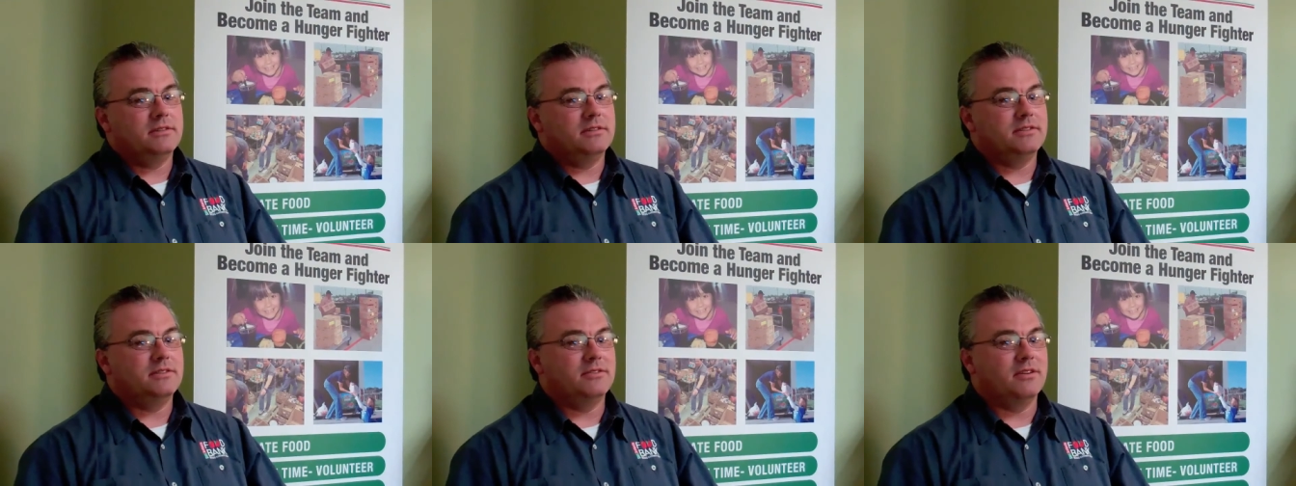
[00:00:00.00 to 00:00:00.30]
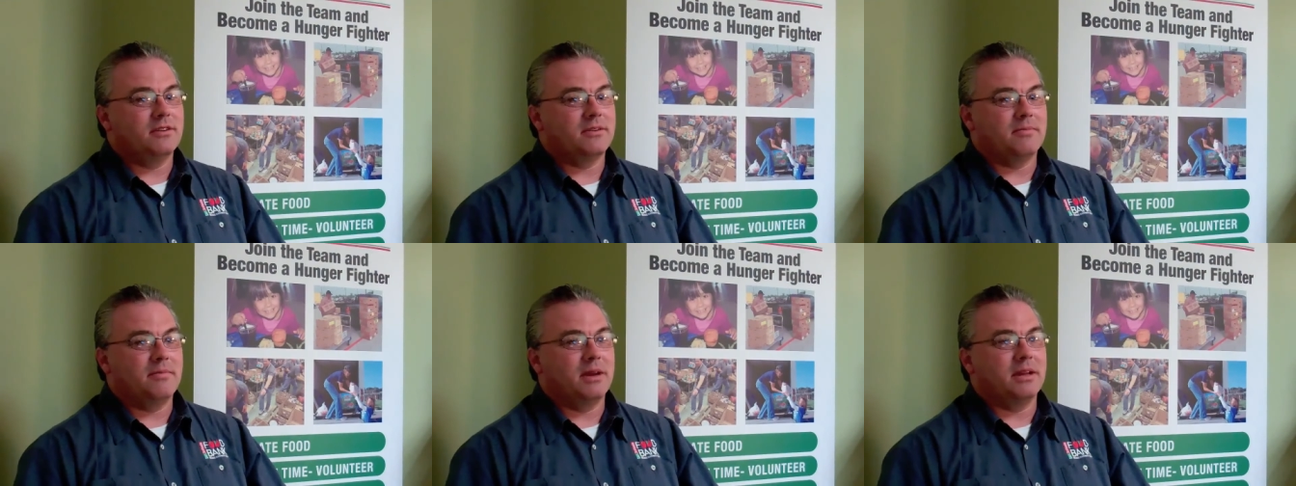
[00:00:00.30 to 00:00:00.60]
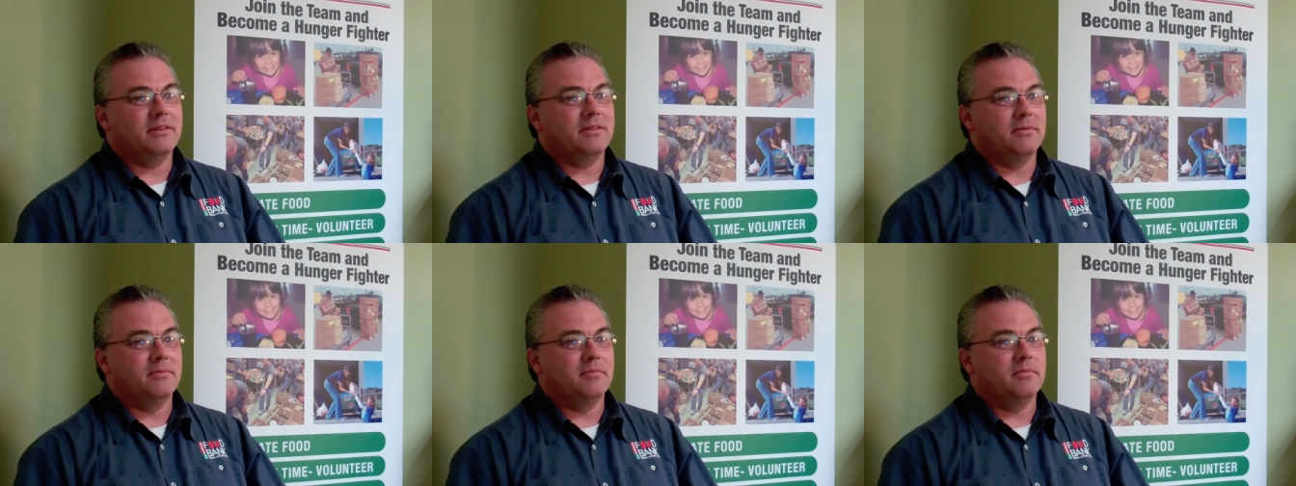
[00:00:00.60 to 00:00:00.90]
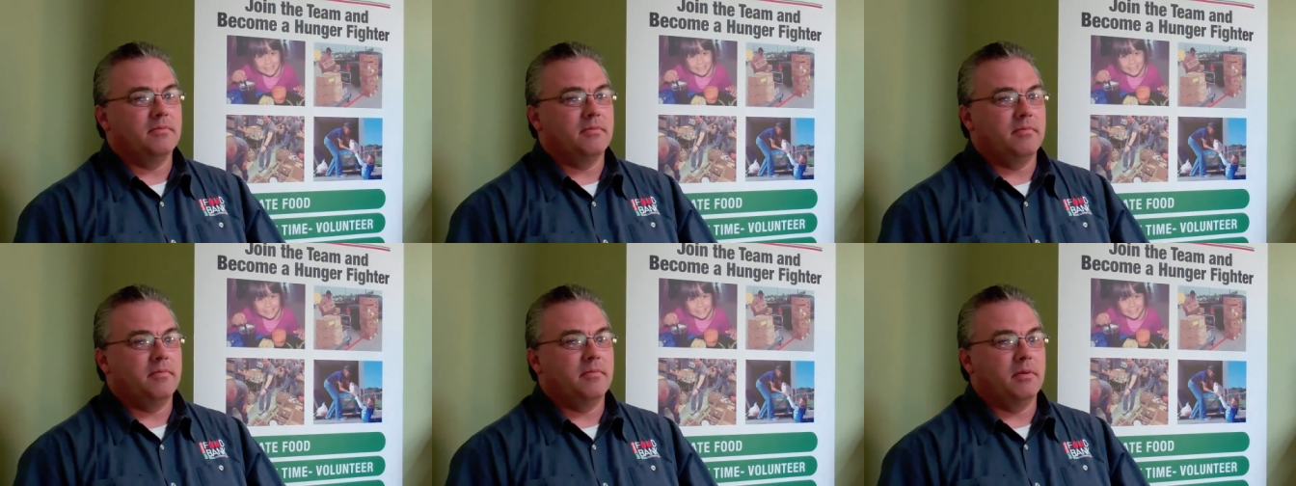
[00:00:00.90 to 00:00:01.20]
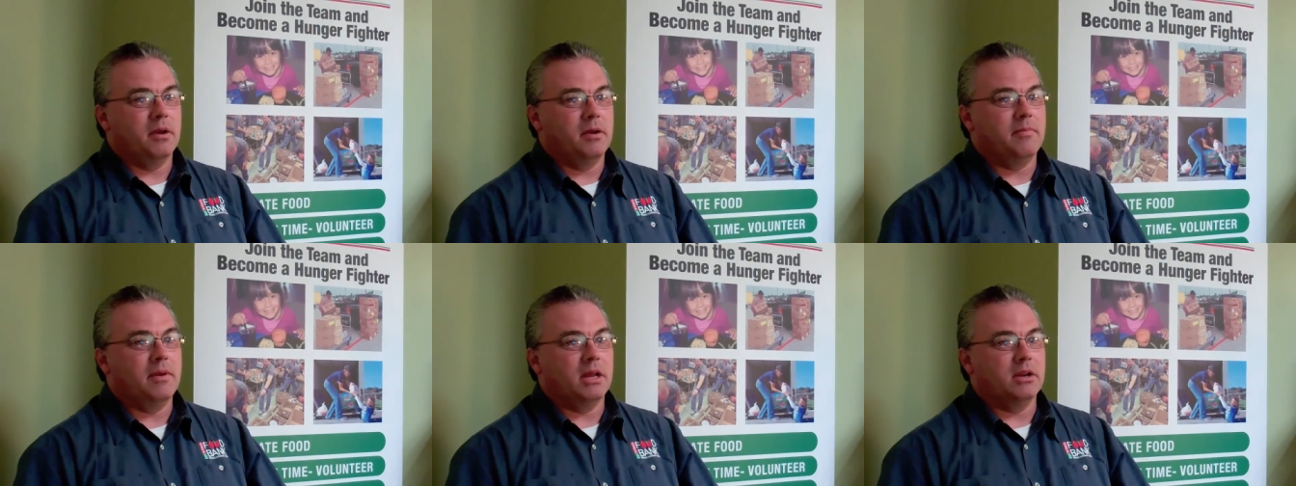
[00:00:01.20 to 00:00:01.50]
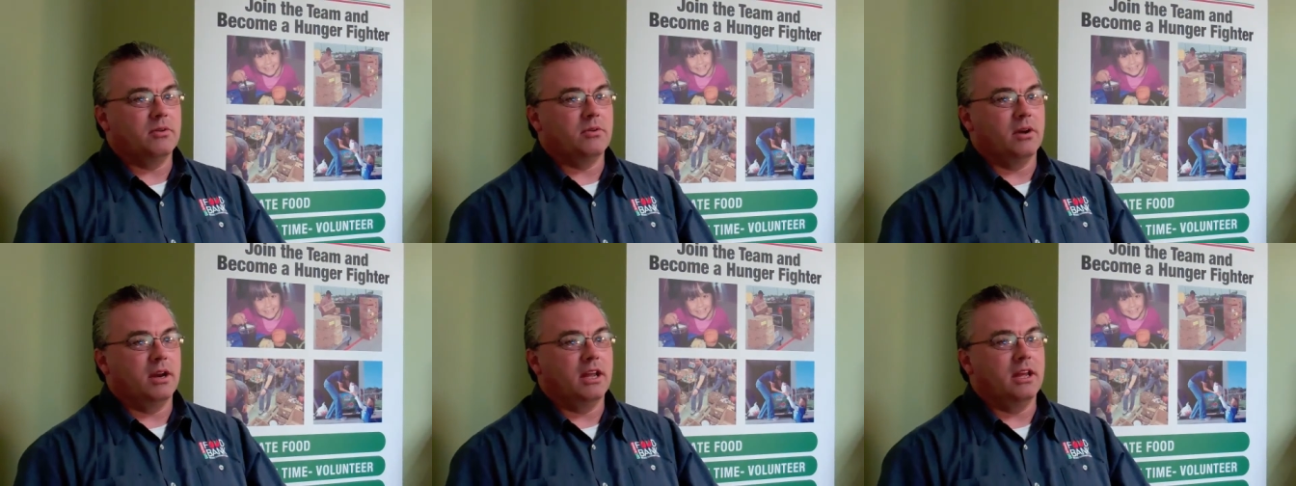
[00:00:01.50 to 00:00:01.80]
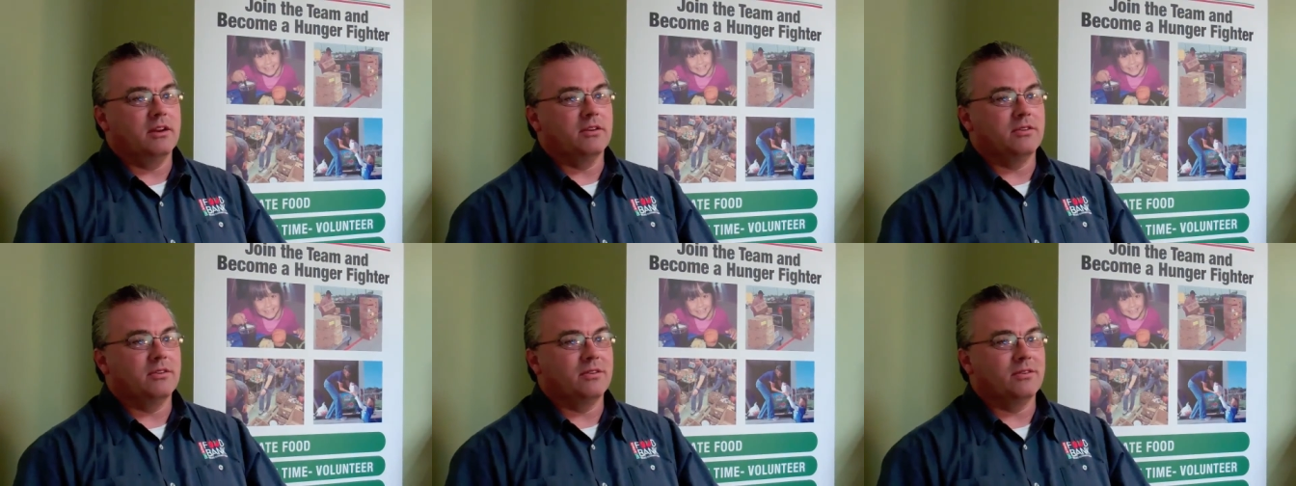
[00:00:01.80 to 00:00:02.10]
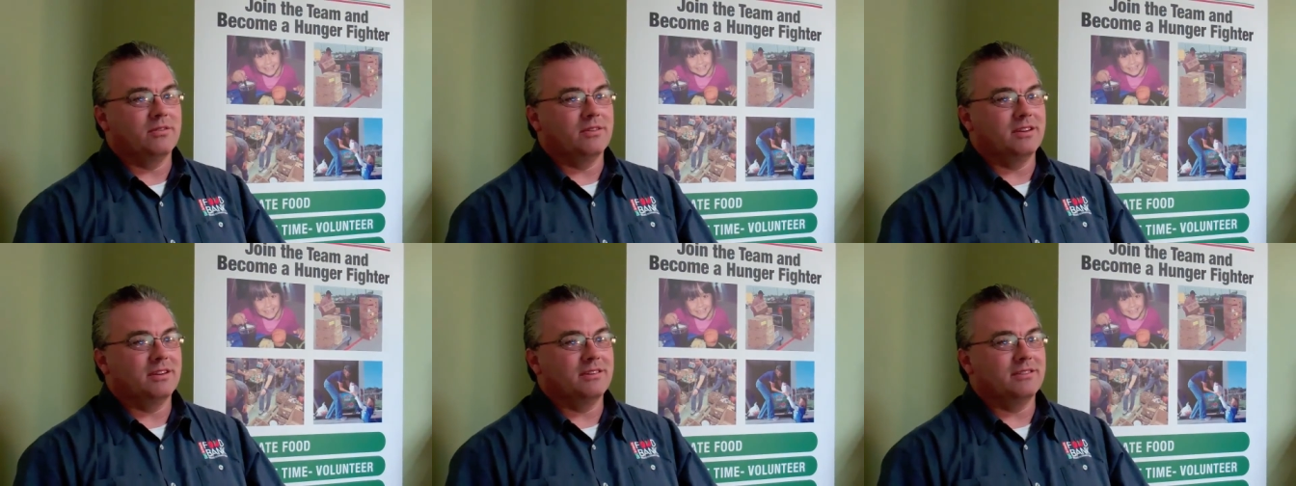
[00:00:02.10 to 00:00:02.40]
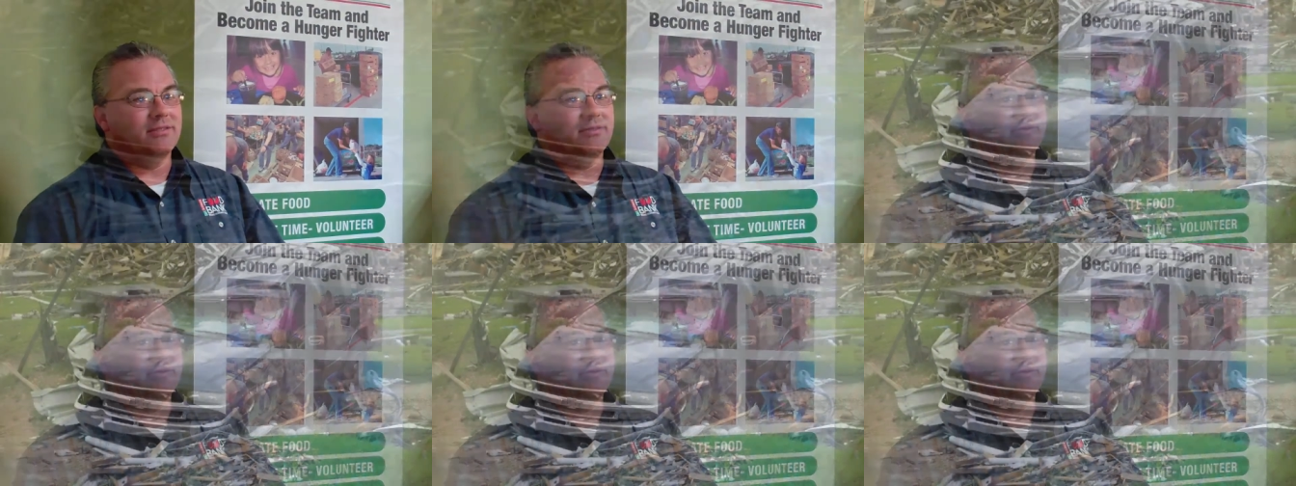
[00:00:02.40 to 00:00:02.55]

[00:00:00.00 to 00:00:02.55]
struck by some pretty bad tornadoes over there.